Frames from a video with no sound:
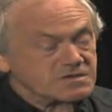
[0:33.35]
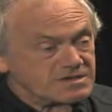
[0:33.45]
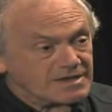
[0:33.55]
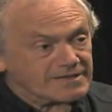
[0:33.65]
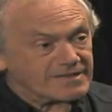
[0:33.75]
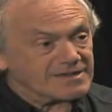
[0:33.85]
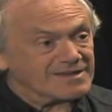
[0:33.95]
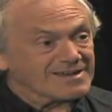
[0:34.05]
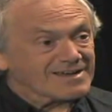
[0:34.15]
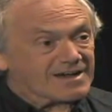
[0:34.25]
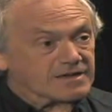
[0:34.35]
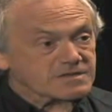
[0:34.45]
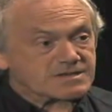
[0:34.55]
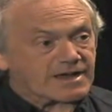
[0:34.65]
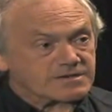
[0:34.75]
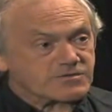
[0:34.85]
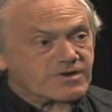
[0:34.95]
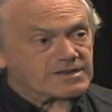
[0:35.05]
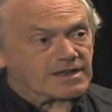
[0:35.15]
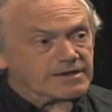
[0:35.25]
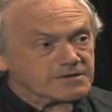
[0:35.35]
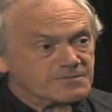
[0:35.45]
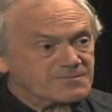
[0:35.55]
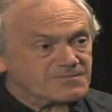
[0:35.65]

seeing the unscattered red light.